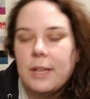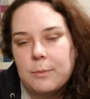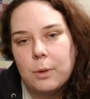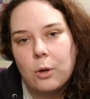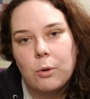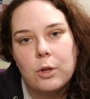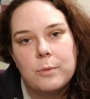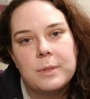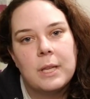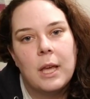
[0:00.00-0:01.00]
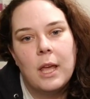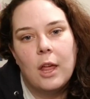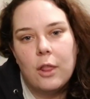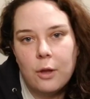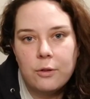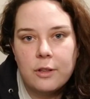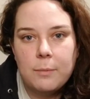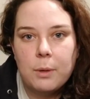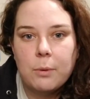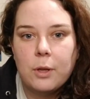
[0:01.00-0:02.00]
Facebook groups. Those can
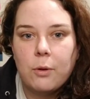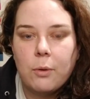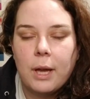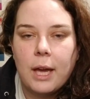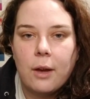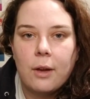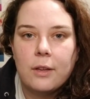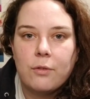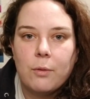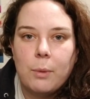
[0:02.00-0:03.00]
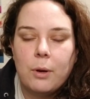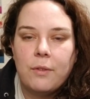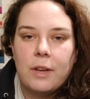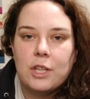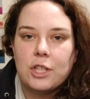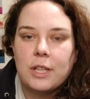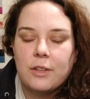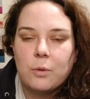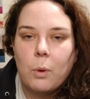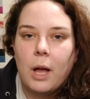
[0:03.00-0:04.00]
be really great areas for motivation
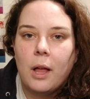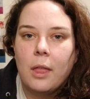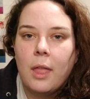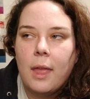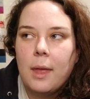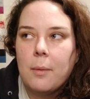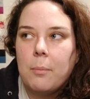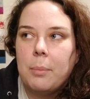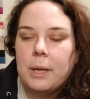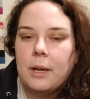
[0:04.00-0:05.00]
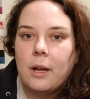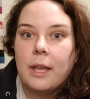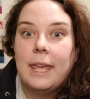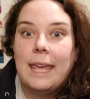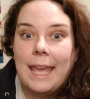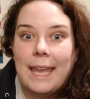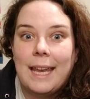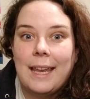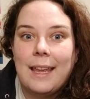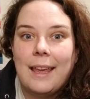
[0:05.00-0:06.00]
as well. But again,